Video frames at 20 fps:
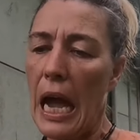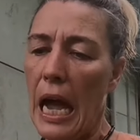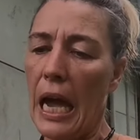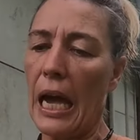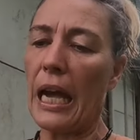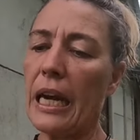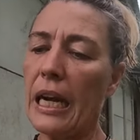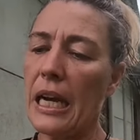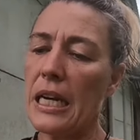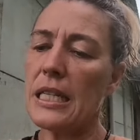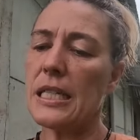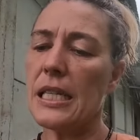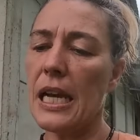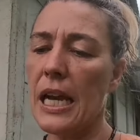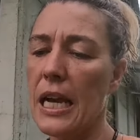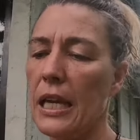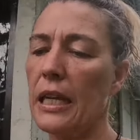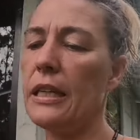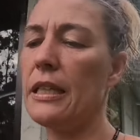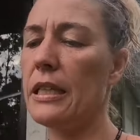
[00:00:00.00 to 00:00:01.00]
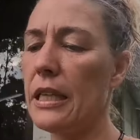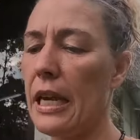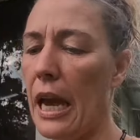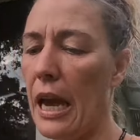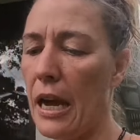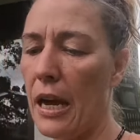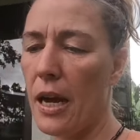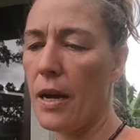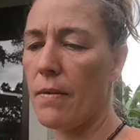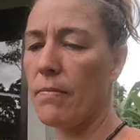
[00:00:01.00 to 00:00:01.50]
And I said,
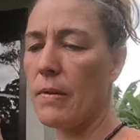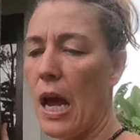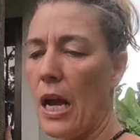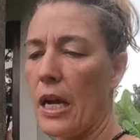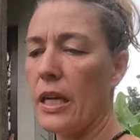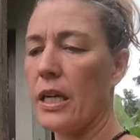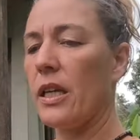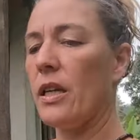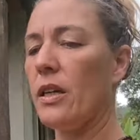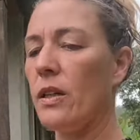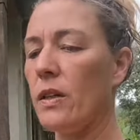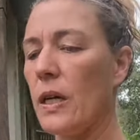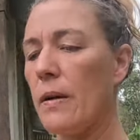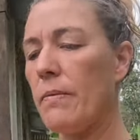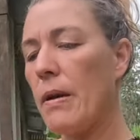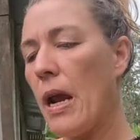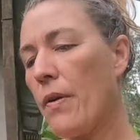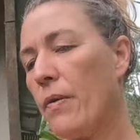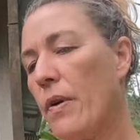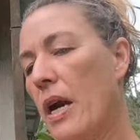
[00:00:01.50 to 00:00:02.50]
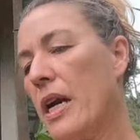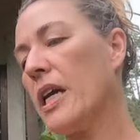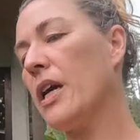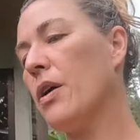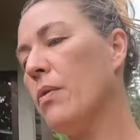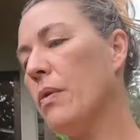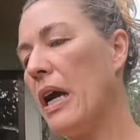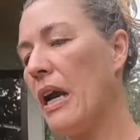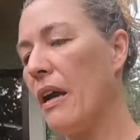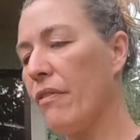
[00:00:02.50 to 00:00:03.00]
yeah, I'm not
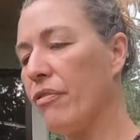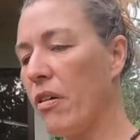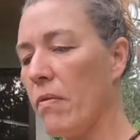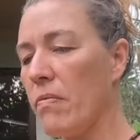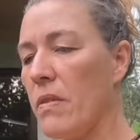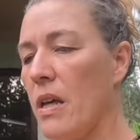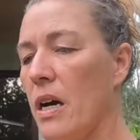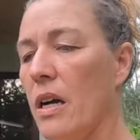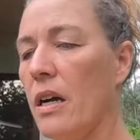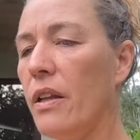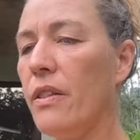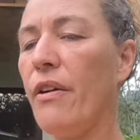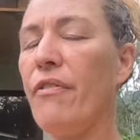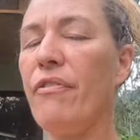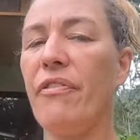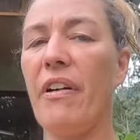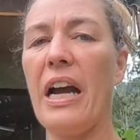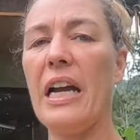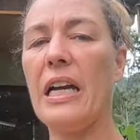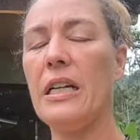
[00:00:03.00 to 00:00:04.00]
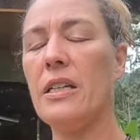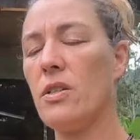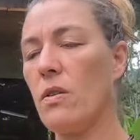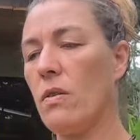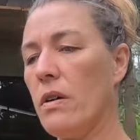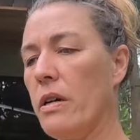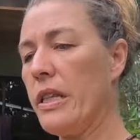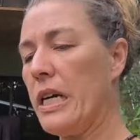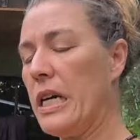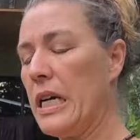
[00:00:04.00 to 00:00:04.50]
running away from the fight
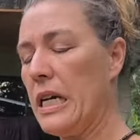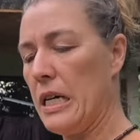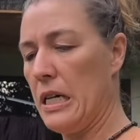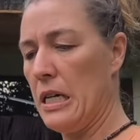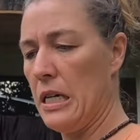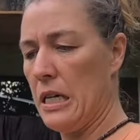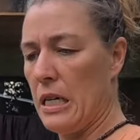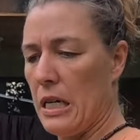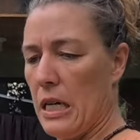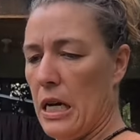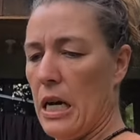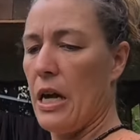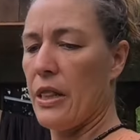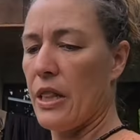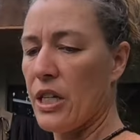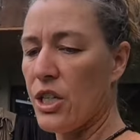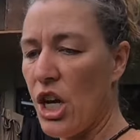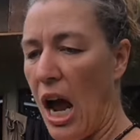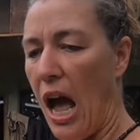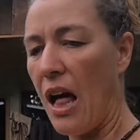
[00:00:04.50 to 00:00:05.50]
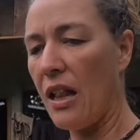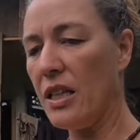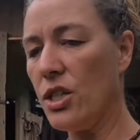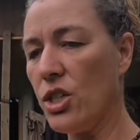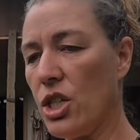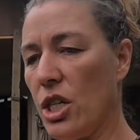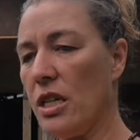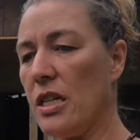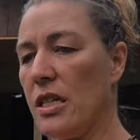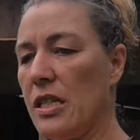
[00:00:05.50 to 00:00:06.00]
or the
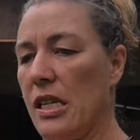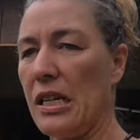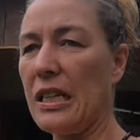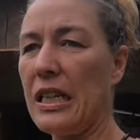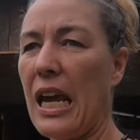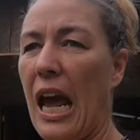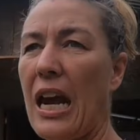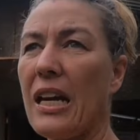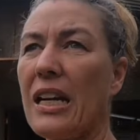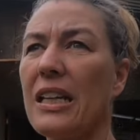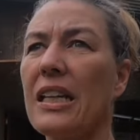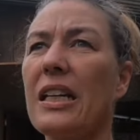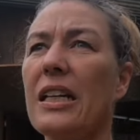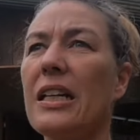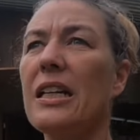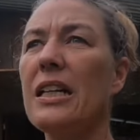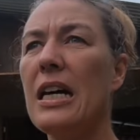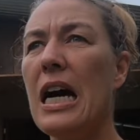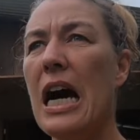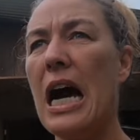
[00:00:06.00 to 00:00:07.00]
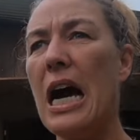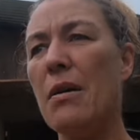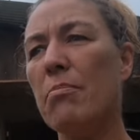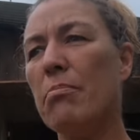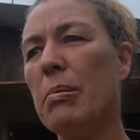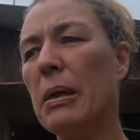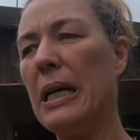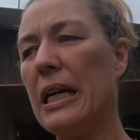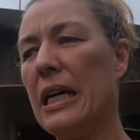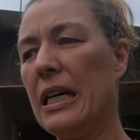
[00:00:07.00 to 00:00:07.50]
challenges in Canada,
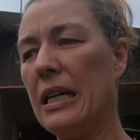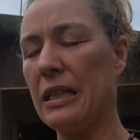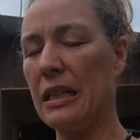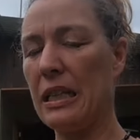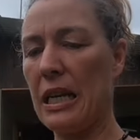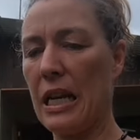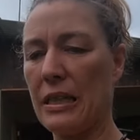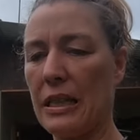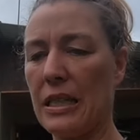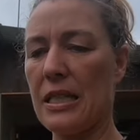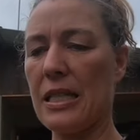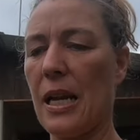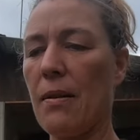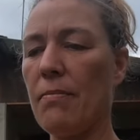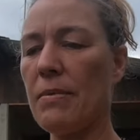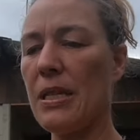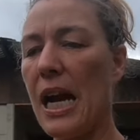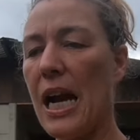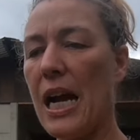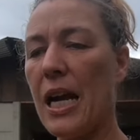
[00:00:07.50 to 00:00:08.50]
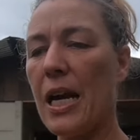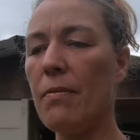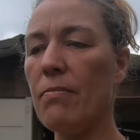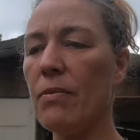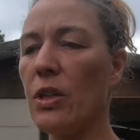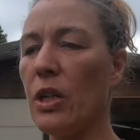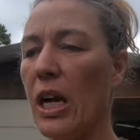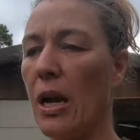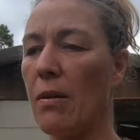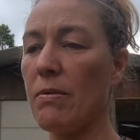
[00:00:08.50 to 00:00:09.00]
but at the same
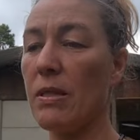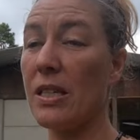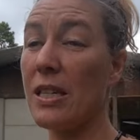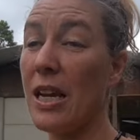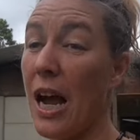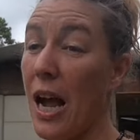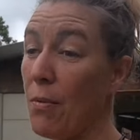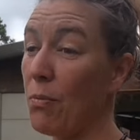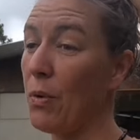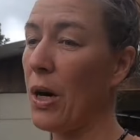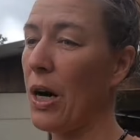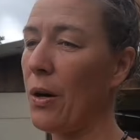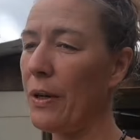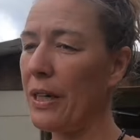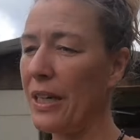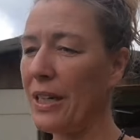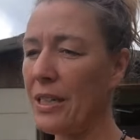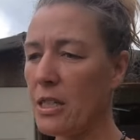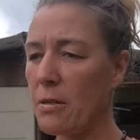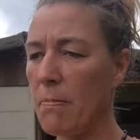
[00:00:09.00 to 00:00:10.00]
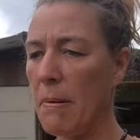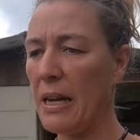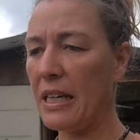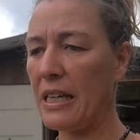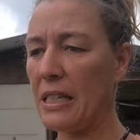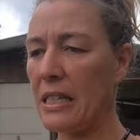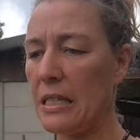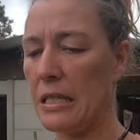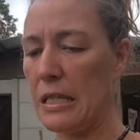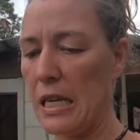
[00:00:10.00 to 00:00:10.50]
time there comes a time where we need to
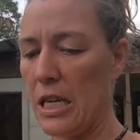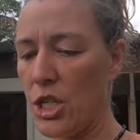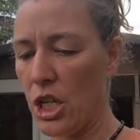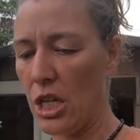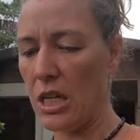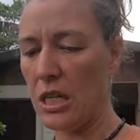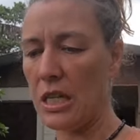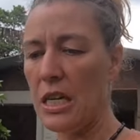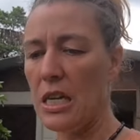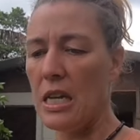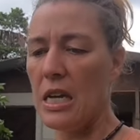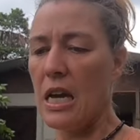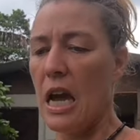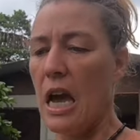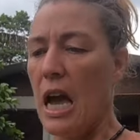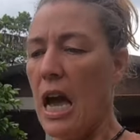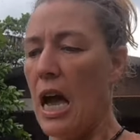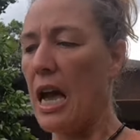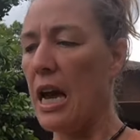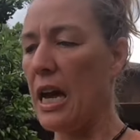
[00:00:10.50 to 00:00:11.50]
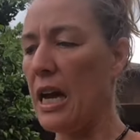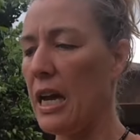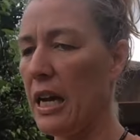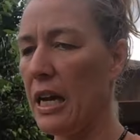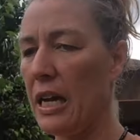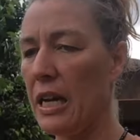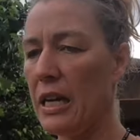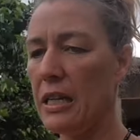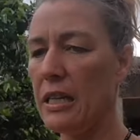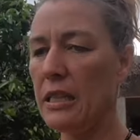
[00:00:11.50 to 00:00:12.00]
make a decision.
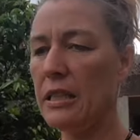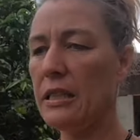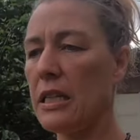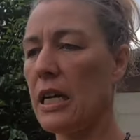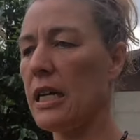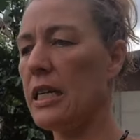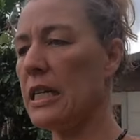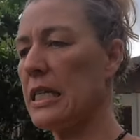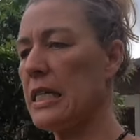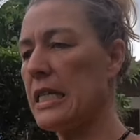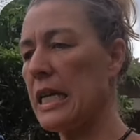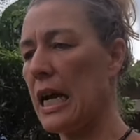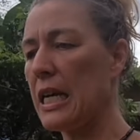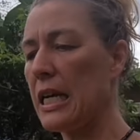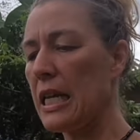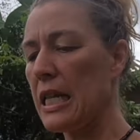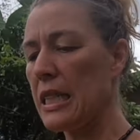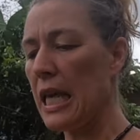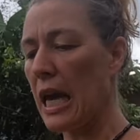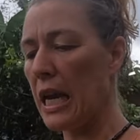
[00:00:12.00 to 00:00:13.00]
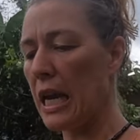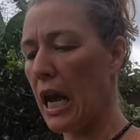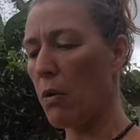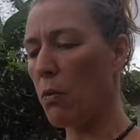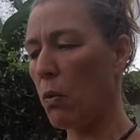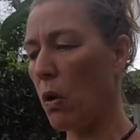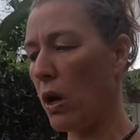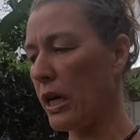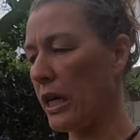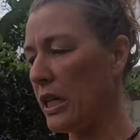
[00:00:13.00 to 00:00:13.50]
And I decided that
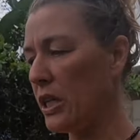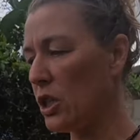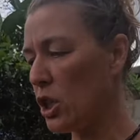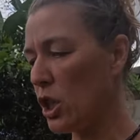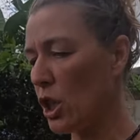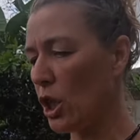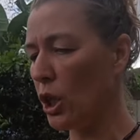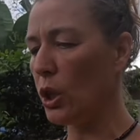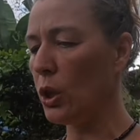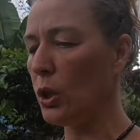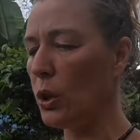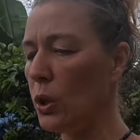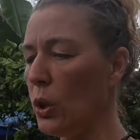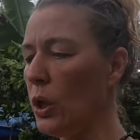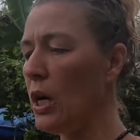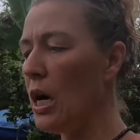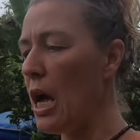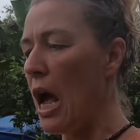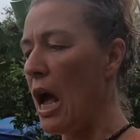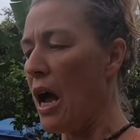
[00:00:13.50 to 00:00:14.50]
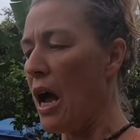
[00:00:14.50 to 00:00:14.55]
I wanted to